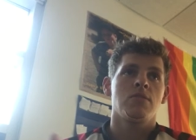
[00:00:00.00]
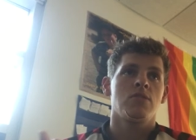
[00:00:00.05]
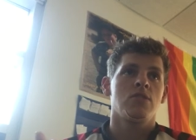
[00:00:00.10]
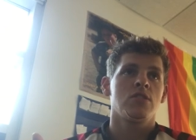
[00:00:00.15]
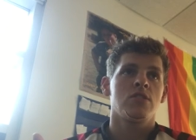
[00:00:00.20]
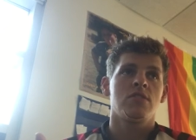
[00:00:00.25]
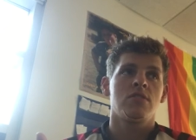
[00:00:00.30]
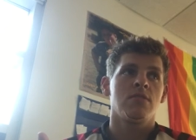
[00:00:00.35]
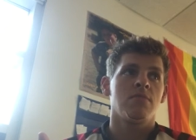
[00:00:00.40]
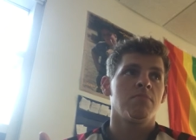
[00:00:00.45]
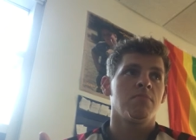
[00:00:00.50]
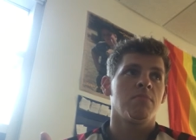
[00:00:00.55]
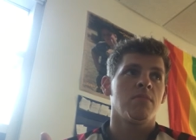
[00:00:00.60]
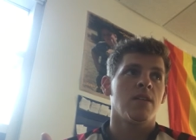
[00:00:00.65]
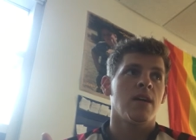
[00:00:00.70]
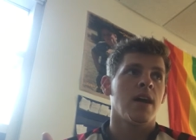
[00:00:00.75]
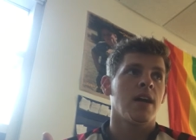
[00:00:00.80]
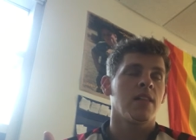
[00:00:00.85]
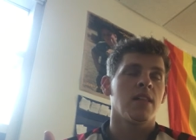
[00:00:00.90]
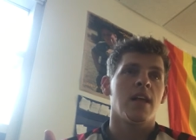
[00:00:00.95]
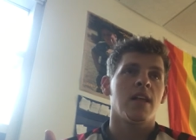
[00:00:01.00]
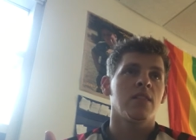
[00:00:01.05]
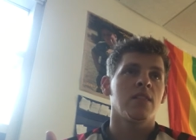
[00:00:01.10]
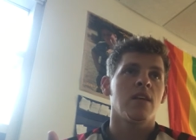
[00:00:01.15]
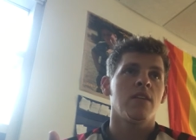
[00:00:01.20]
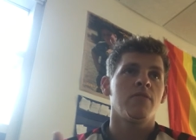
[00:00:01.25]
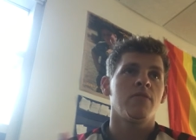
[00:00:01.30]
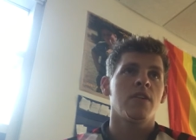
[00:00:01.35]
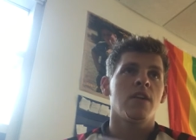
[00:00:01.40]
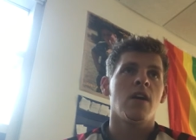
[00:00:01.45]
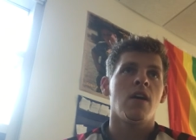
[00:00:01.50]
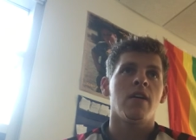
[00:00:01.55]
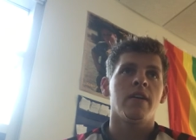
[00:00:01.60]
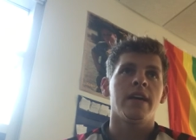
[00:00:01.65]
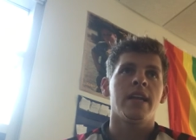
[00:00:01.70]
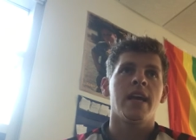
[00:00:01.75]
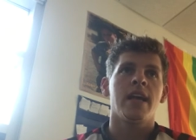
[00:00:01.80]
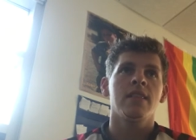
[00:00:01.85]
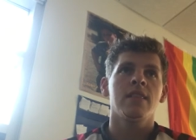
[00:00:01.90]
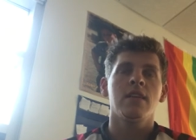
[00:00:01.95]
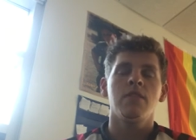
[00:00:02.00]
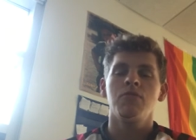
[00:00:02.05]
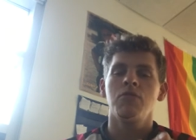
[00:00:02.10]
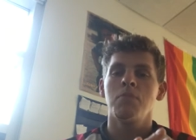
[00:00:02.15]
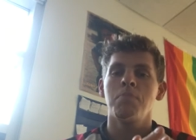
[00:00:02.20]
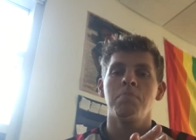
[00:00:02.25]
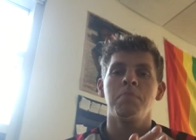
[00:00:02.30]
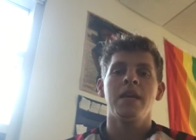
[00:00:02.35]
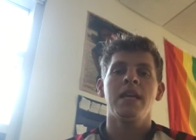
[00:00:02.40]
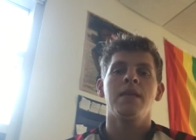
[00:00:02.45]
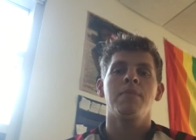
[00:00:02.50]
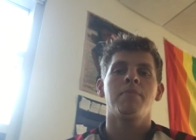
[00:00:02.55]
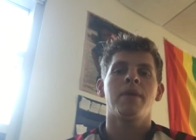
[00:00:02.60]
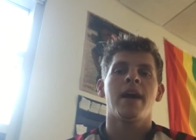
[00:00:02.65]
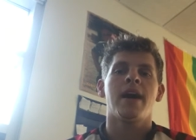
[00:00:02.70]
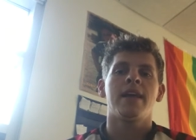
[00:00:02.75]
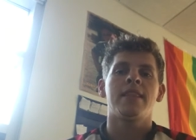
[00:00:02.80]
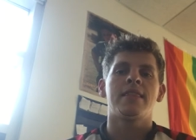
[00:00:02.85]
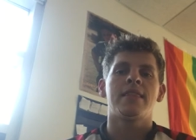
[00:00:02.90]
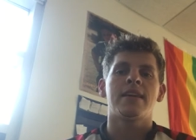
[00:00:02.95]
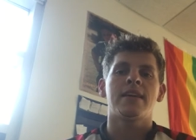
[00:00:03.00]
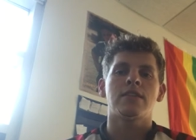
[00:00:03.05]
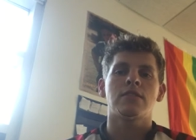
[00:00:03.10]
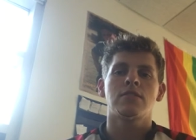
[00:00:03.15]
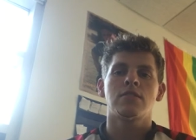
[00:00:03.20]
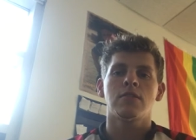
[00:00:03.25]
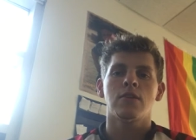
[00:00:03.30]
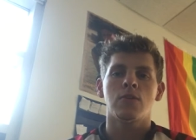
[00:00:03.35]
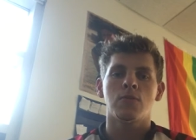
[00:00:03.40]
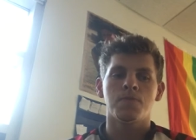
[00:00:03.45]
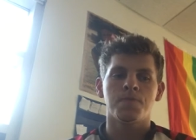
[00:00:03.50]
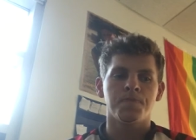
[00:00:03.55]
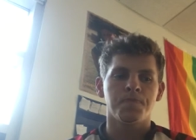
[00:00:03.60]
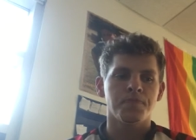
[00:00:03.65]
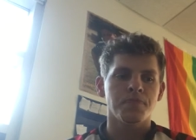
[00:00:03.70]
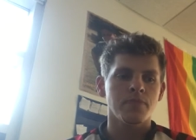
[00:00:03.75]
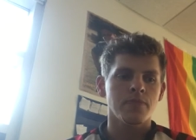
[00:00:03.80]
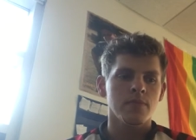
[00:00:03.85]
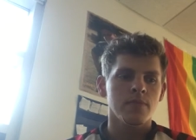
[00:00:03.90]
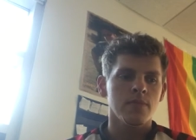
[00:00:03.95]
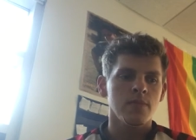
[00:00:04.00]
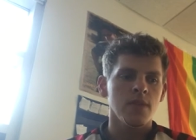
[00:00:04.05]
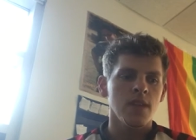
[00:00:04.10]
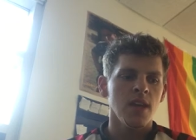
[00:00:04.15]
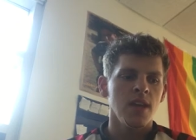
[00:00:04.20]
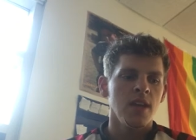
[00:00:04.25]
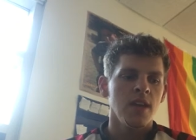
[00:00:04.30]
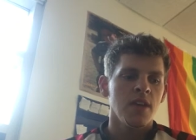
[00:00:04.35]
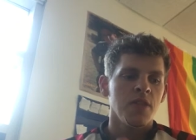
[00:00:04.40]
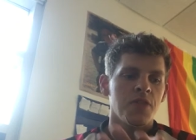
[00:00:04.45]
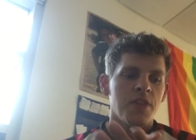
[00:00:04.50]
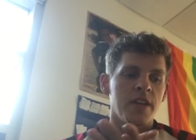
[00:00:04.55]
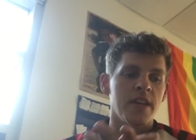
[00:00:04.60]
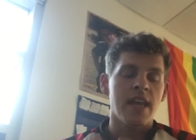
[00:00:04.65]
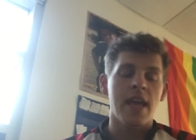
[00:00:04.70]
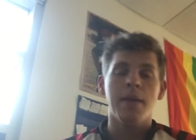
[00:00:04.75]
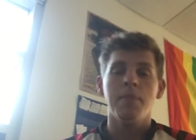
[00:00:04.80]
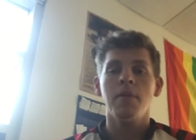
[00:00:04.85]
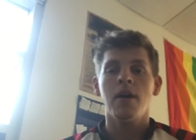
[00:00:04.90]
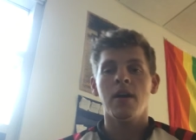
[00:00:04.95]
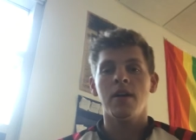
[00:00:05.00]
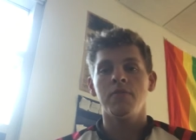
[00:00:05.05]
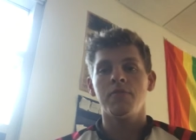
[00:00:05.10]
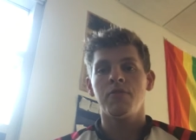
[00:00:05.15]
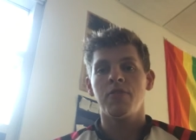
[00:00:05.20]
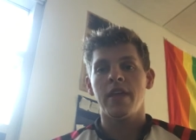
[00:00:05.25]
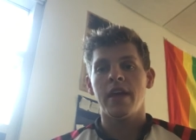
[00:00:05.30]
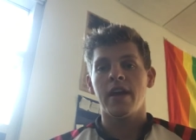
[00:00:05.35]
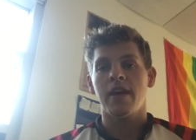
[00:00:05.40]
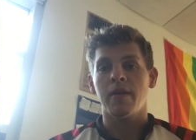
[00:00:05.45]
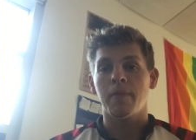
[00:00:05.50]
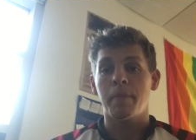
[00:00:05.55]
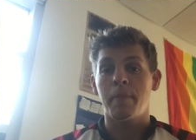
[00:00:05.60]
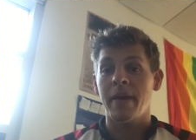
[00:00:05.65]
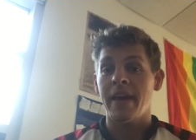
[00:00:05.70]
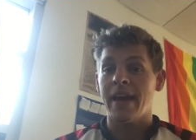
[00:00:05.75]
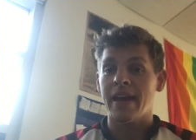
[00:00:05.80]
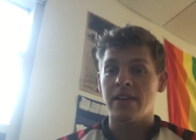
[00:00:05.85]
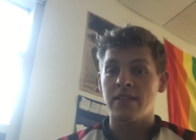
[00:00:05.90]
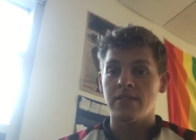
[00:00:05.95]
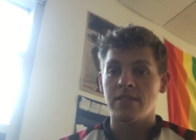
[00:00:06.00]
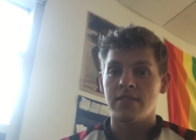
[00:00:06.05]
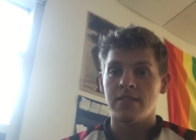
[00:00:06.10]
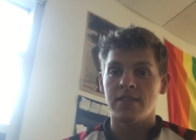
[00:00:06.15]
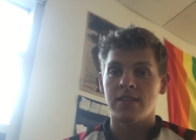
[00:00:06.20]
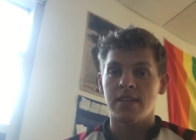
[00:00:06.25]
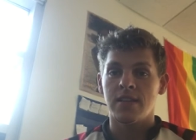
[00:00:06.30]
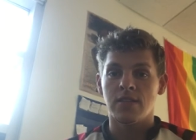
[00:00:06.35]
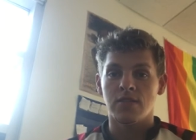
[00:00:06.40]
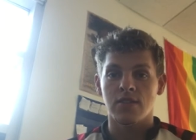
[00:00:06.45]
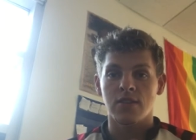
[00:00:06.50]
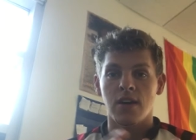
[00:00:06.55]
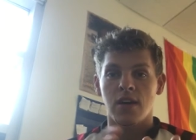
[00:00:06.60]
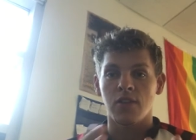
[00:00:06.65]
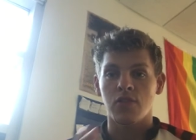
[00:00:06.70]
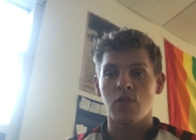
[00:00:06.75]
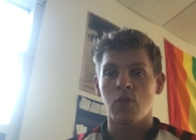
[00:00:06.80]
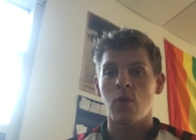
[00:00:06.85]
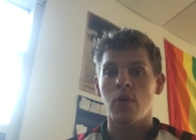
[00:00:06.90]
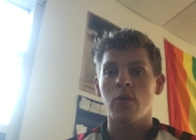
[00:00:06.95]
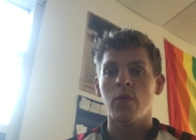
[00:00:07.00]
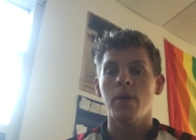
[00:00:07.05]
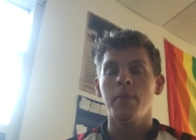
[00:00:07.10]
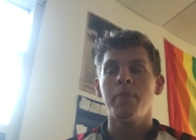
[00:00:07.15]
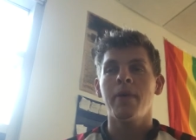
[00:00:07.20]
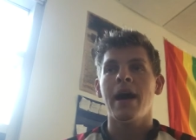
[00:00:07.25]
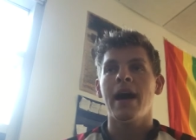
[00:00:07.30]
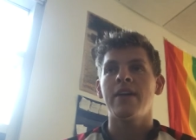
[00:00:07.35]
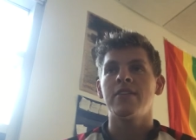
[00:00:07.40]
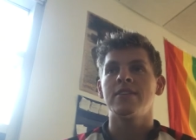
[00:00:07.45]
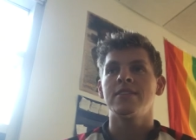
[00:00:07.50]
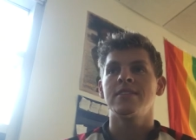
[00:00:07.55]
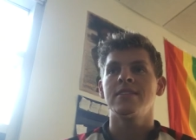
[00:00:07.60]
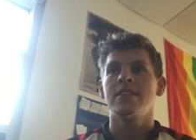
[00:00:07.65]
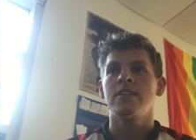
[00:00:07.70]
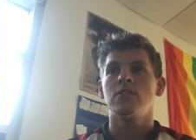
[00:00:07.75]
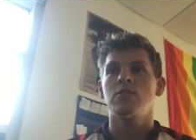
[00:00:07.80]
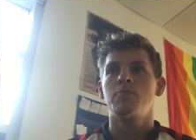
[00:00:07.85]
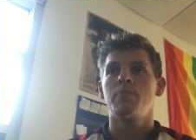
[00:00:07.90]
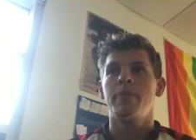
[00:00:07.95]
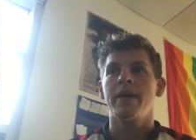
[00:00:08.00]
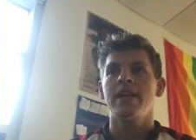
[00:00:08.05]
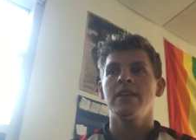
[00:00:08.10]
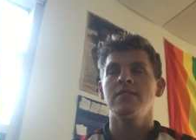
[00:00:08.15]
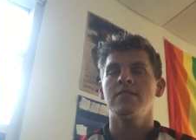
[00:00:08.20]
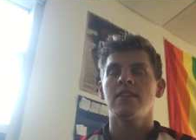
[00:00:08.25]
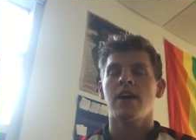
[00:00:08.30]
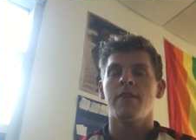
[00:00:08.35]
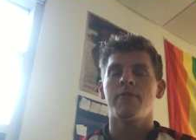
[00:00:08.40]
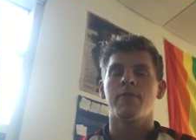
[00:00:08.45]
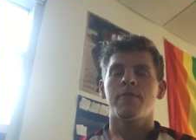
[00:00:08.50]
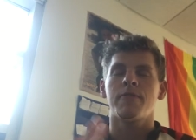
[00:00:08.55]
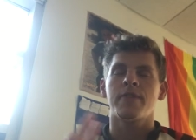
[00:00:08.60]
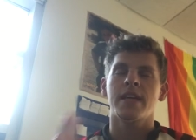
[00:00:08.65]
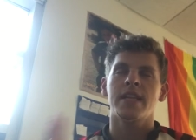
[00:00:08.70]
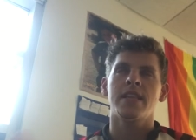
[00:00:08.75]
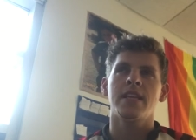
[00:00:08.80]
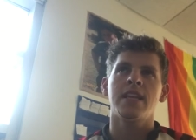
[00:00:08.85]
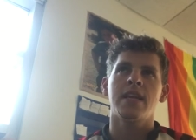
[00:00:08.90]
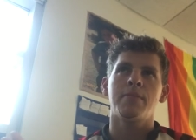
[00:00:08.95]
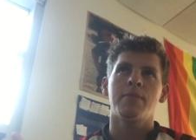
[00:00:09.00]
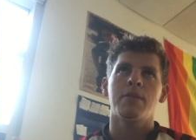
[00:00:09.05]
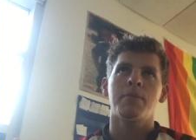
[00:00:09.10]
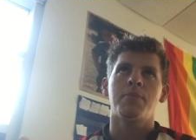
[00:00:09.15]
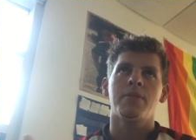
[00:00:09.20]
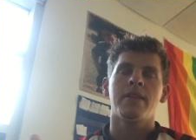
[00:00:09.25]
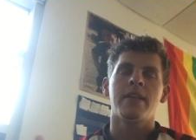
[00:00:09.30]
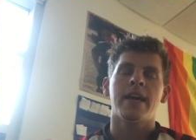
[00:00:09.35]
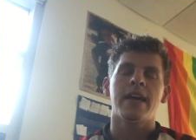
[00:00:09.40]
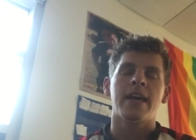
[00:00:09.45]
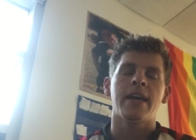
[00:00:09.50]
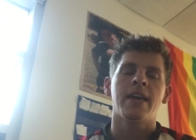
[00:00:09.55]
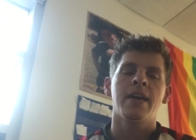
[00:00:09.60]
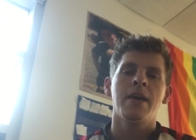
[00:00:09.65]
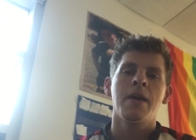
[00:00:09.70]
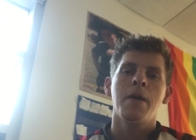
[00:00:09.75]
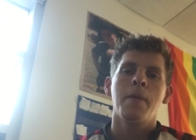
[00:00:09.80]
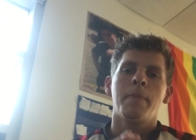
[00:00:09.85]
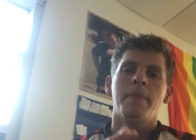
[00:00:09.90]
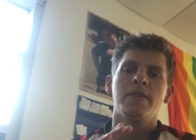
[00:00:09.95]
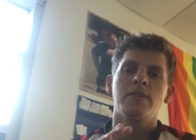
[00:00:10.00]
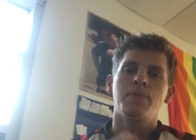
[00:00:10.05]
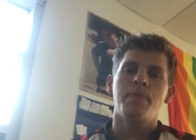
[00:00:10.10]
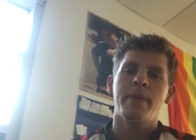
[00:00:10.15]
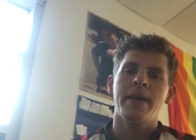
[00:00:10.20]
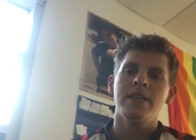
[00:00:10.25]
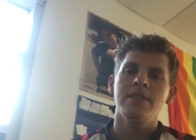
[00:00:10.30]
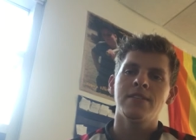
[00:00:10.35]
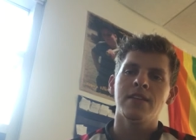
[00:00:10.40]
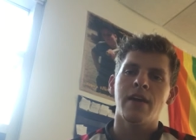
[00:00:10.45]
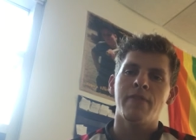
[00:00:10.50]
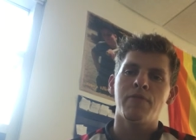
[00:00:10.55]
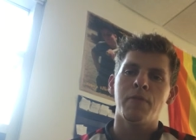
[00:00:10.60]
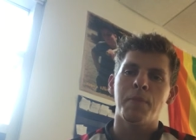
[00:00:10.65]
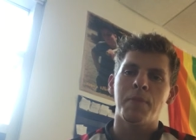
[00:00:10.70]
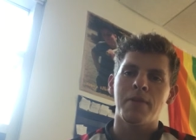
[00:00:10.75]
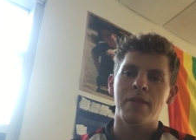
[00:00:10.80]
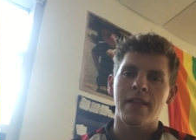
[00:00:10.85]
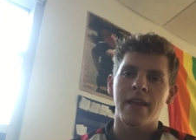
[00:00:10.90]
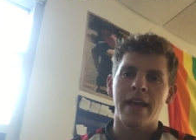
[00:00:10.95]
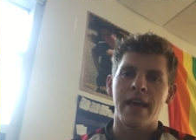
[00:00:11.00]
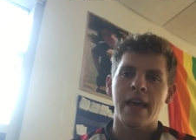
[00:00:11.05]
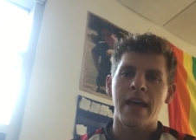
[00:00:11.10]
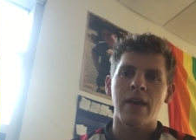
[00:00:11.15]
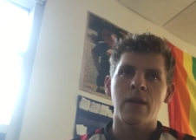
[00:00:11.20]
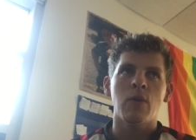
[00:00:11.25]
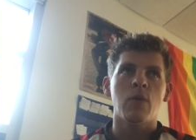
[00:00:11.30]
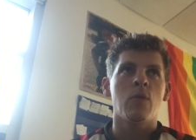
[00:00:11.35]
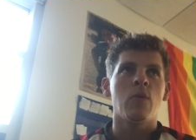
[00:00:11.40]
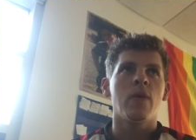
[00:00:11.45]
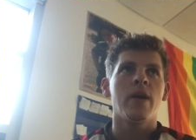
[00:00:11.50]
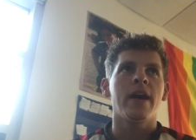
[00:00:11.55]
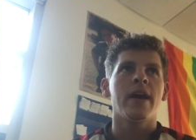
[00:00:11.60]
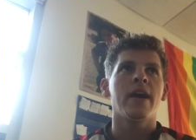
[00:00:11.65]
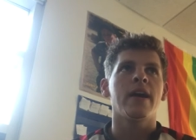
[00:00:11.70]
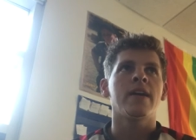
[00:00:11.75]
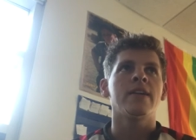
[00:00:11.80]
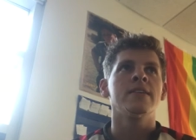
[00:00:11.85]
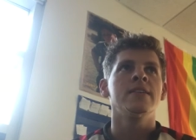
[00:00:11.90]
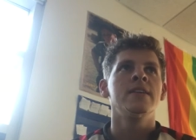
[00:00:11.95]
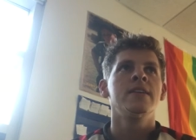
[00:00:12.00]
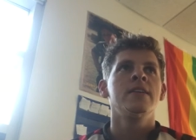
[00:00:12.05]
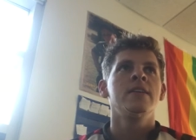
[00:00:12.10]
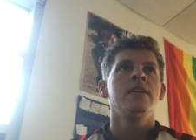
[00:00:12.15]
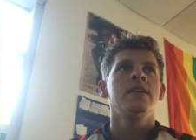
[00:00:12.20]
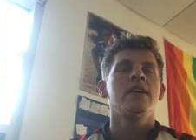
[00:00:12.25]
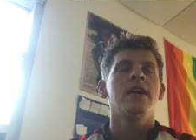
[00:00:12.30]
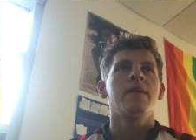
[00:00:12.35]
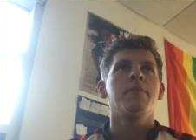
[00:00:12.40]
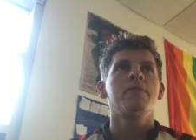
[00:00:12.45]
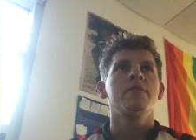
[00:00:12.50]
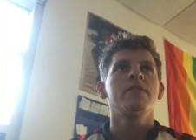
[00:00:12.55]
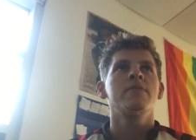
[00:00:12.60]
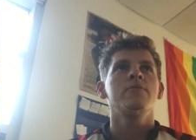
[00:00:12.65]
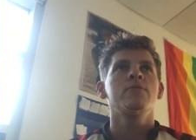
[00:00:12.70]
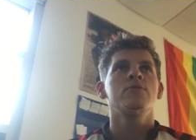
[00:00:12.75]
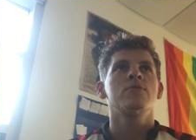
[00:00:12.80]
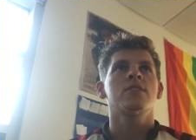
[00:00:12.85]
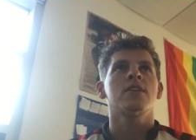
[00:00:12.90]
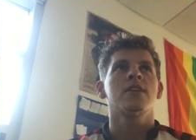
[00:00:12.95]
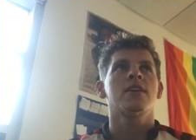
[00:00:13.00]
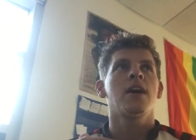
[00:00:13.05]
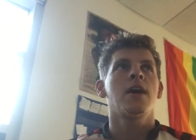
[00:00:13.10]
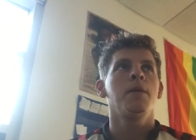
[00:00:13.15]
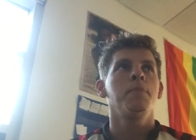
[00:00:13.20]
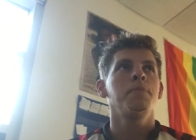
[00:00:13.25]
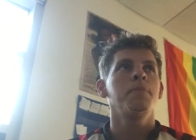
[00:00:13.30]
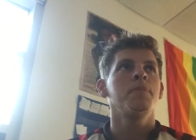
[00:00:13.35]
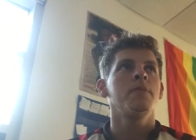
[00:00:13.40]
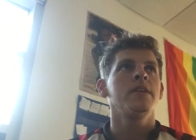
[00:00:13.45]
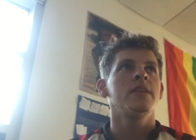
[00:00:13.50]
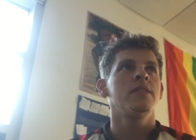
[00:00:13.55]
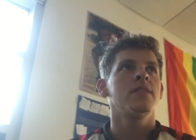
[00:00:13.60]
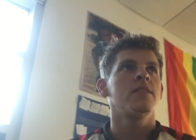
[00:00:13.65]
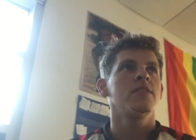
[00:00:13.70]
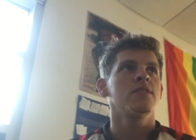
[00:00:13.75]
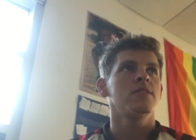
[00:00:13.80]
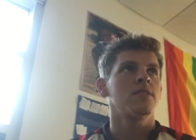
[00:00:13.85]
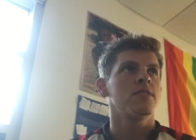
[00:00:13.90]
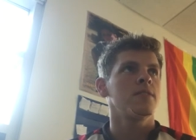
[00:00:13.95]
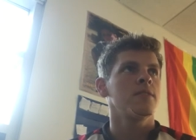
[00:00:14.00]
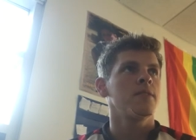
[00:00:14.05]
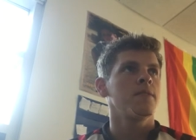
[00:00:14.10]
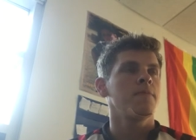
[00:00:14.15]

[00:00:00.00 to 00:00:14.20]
just I, I, love it all, and I love the meaning behind things. So, the name of their band is called Twenty One Pilots, and it's based off I forget the name of the play, but it's based off a play where I believe it was a comp. It, it,